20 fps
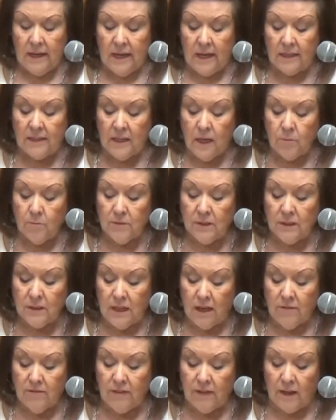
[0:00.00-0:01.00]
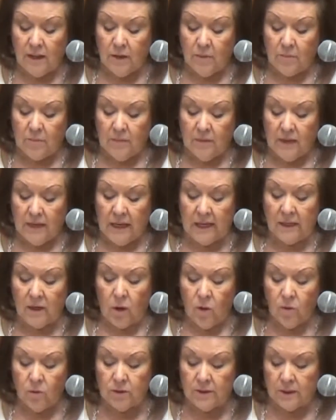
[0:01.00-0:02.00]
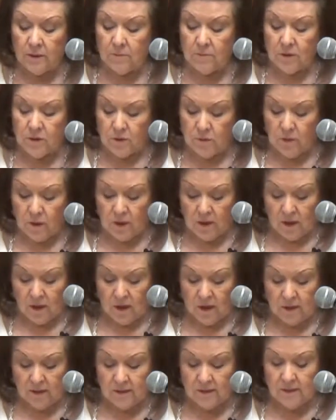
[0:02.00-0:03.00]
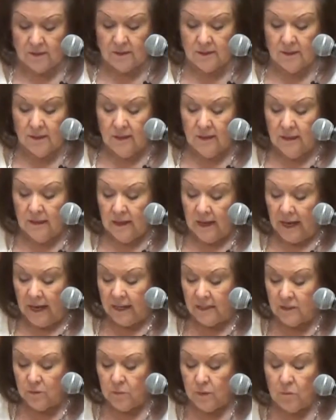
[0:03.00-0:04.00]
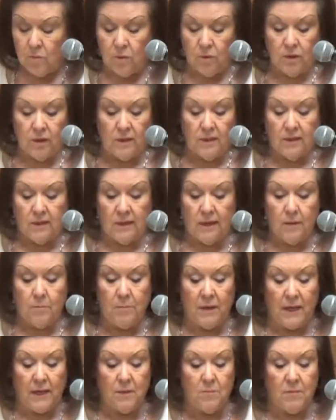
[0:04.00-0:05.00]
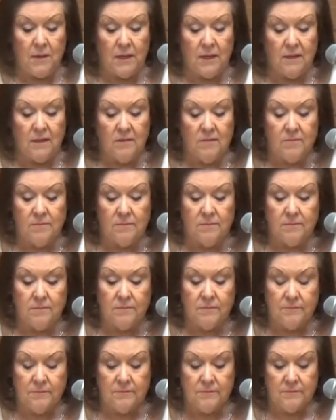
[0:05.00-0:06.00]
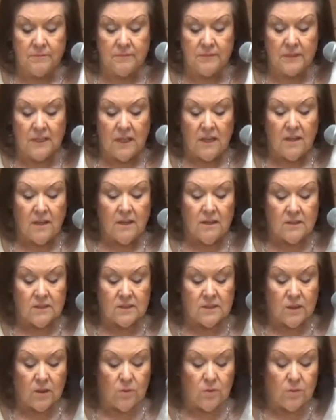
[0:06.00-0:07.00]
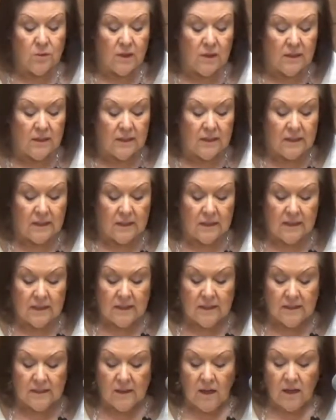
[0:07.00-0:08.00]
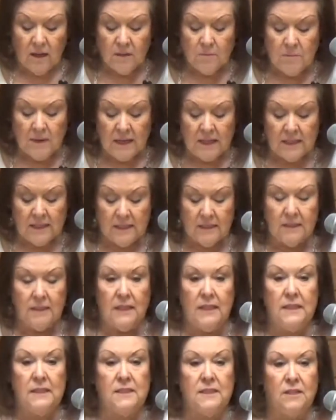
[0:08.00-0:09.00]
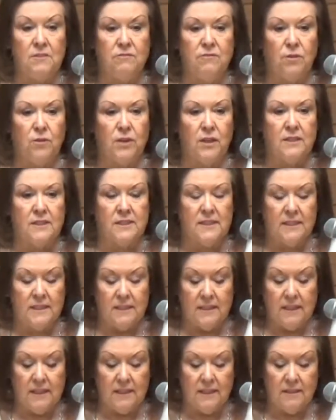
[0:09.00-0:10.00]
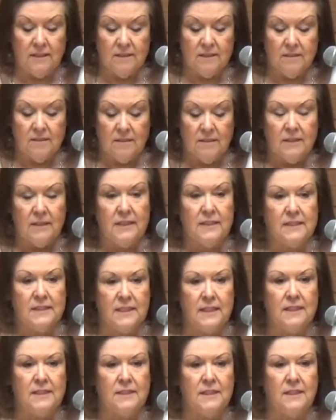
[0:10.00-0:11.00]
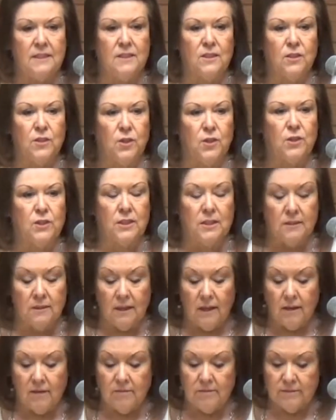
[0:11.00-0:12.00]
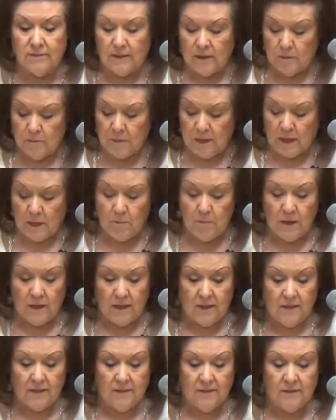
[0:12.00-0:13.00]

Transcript: and come to love him and hold him to our hearts as we would a baby. So God made it easy for us, didn't he? It's easy to learn to love a baby.